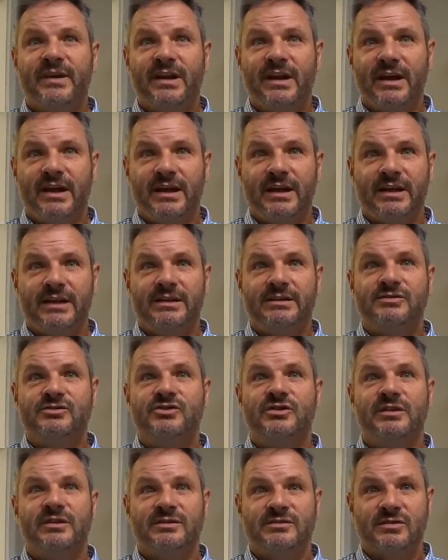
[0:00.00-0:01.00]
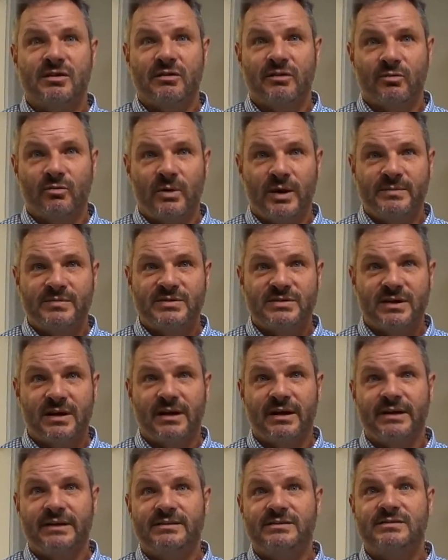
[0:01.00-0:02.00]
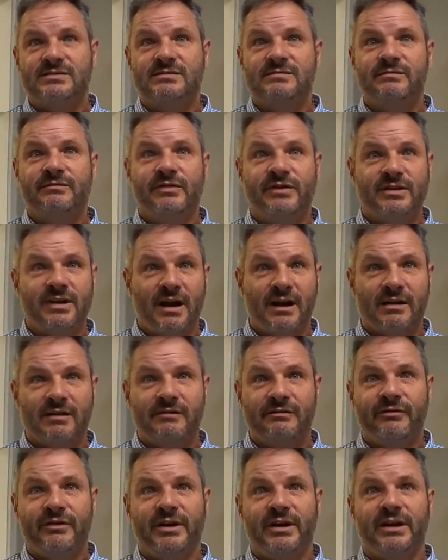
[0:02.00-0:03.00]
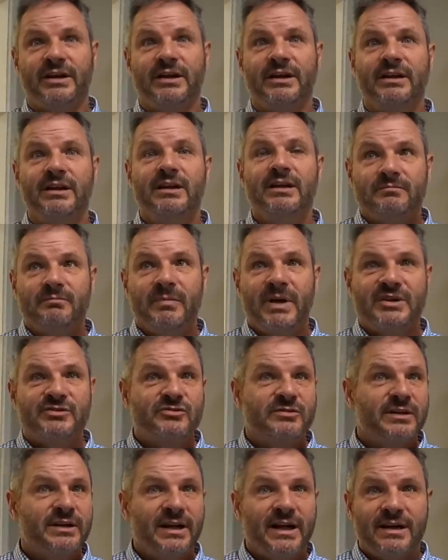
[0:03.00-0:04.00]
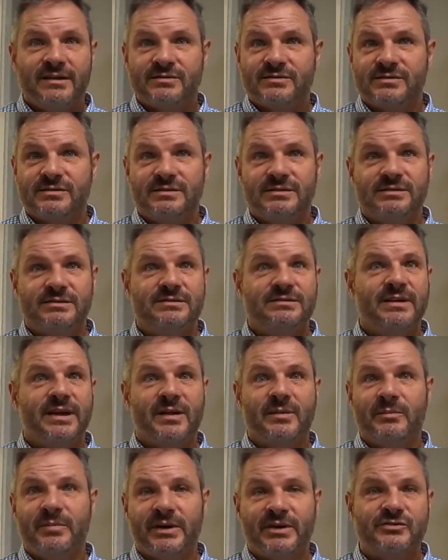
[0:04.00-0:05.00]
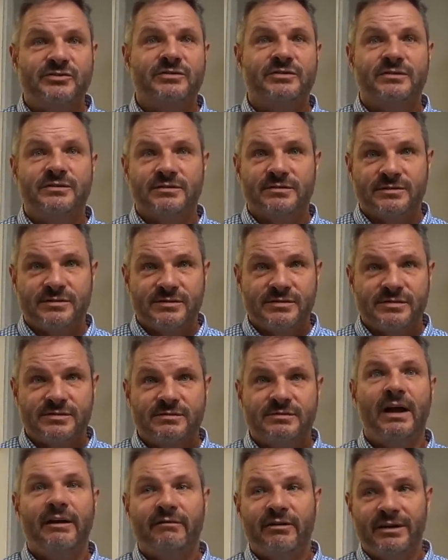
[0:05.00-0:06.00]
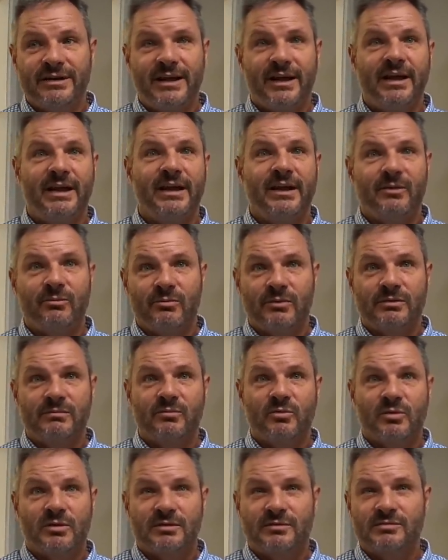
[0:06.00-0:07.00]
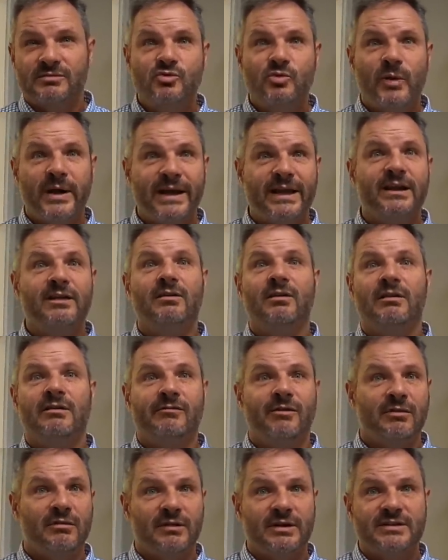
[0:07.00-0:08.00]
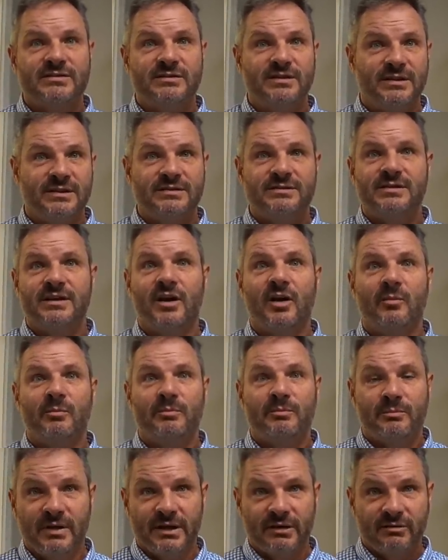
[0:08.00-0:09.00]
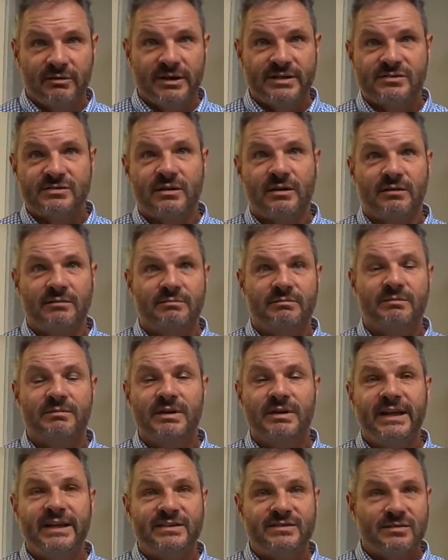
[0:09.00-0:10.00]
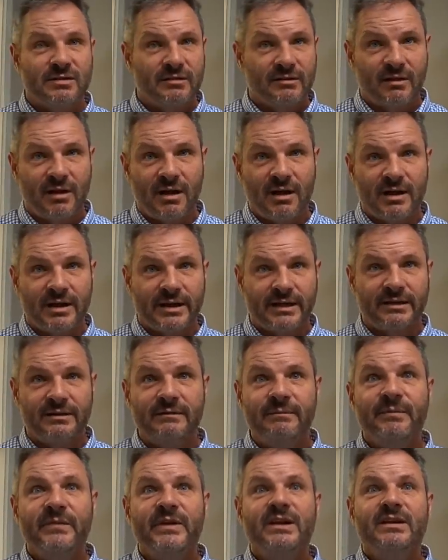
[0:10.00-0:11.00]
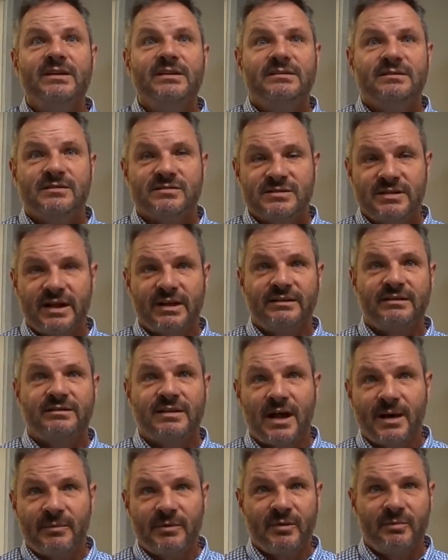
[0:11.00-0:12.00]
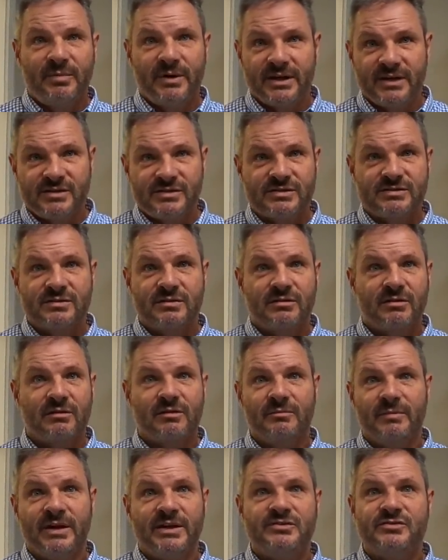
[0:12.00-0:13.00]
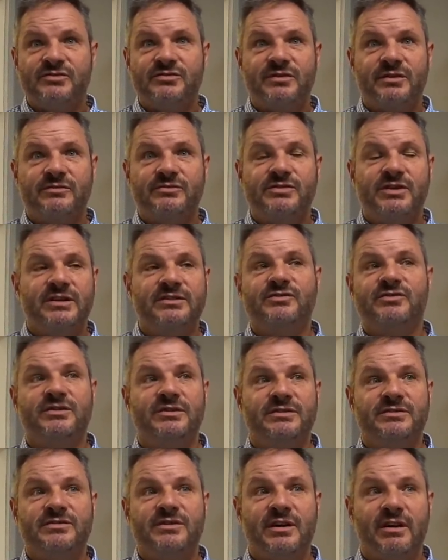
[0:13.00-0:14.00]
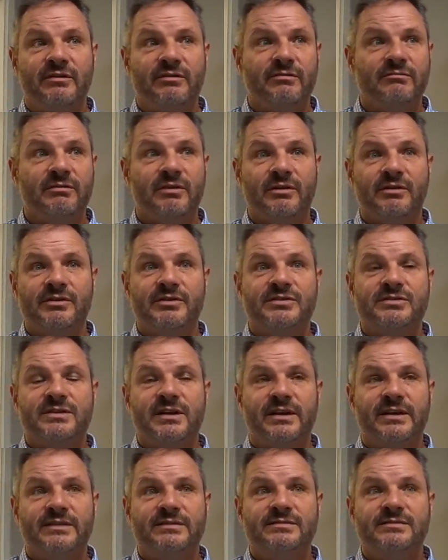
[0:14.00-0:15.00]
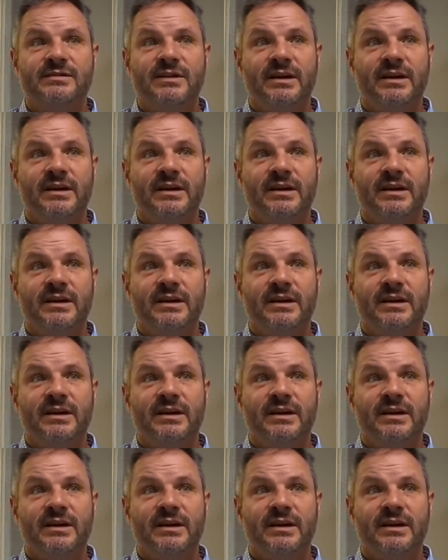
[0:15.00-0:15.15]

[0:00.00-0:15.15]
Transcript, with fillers: And she does all the websites, photography, measuring houses, taking pictures. Every day we're tweaking all of our listings to help increase our hits online. Yeah. To stay at the top of the pages on all the major search engines and other realtor sites.